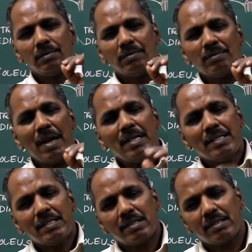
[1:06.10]

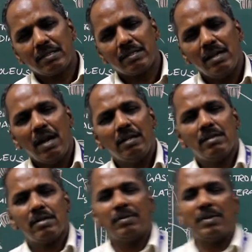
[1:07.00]
Branches and
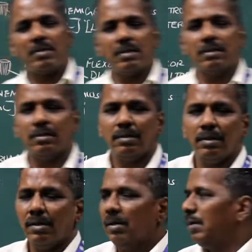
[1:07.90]
distribution.
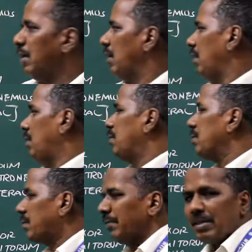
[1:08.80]
It
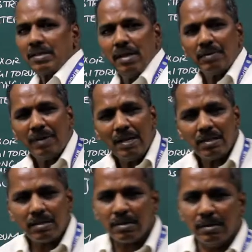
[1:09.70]
gives muscular
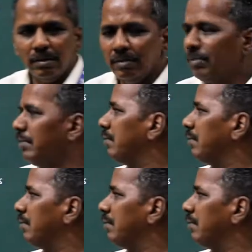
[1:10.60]
branches to